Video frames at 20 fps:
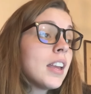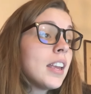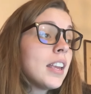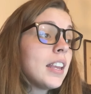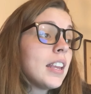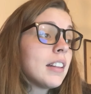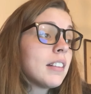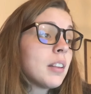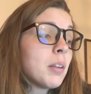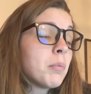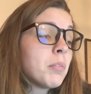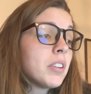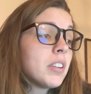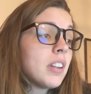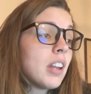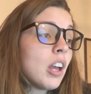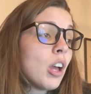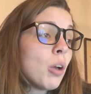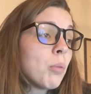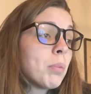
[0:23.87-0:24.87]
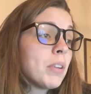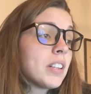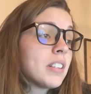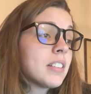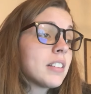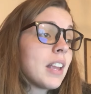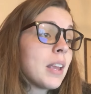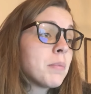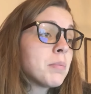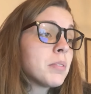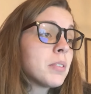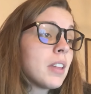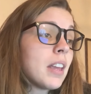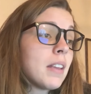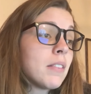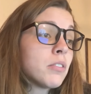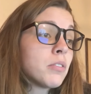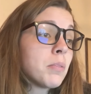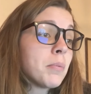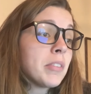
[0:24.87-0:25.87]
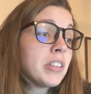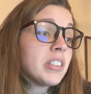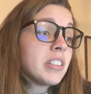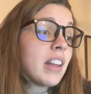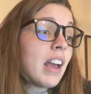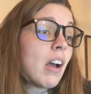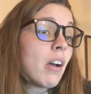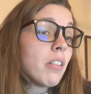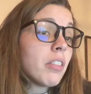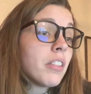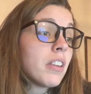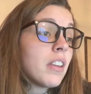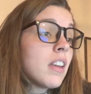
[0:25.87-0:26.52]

He attempted to help escape slaves from the South.